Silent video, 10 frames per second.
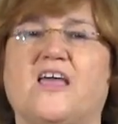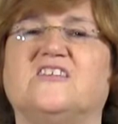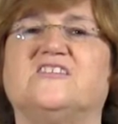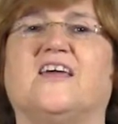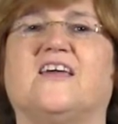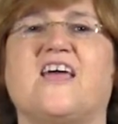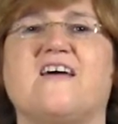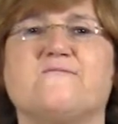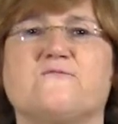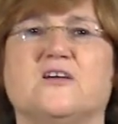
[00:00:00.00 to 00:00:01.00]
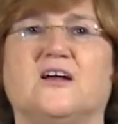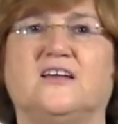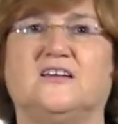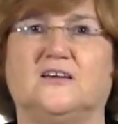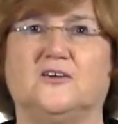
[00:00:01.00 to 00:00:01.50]
and take every
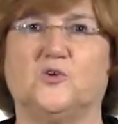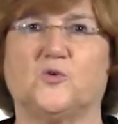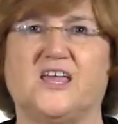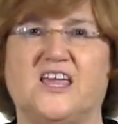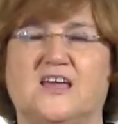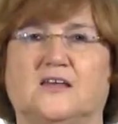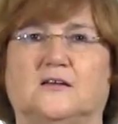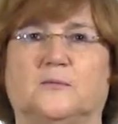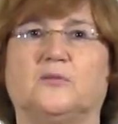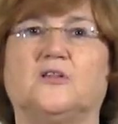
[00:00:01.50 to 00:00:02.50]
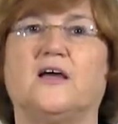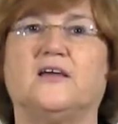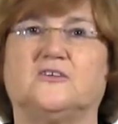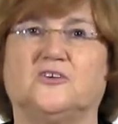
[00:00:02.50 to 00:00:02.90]
idea you can and apply it